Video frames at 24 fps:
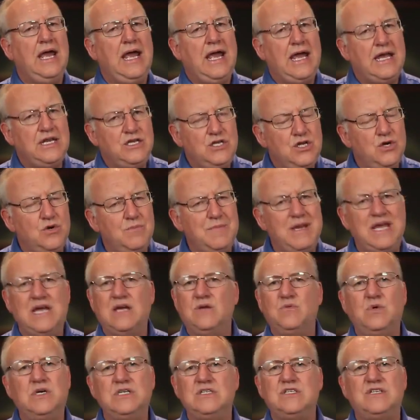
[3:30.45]
and no
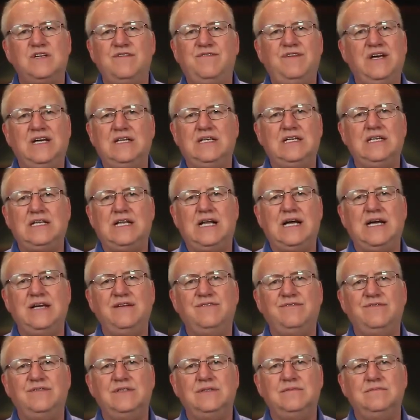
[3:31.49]
man wants to fail in
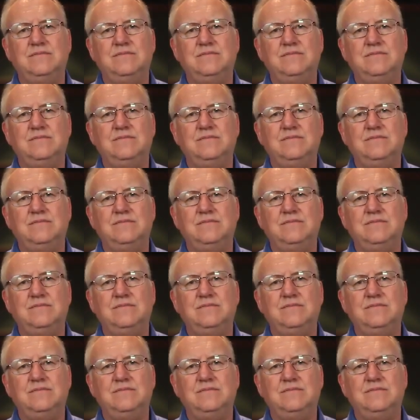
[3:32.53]
life.